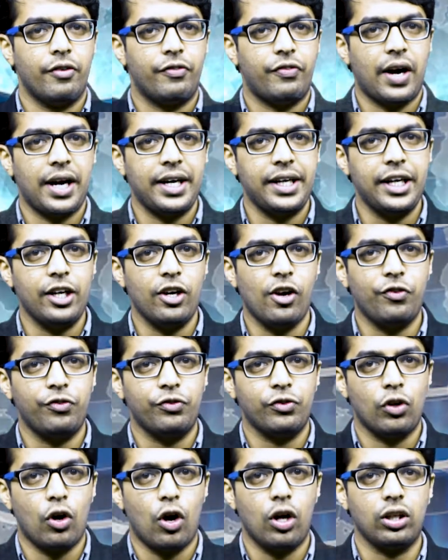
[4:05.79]
finding of
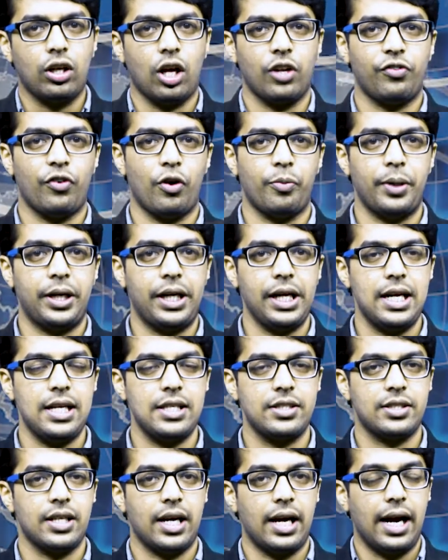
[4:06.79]

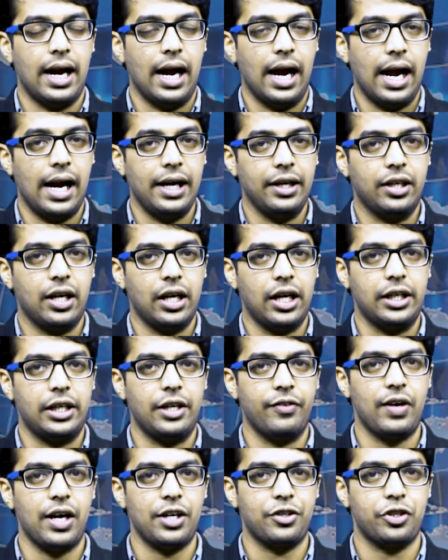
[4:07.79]
non-conformities and
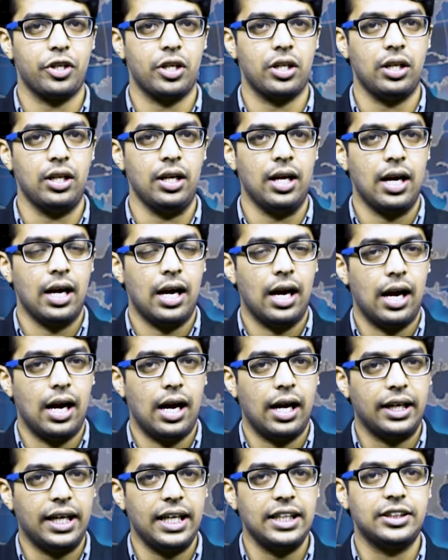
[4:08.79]
corrective action
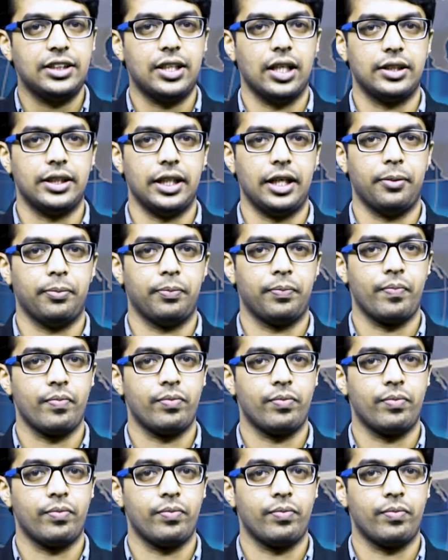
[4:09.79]
against the same,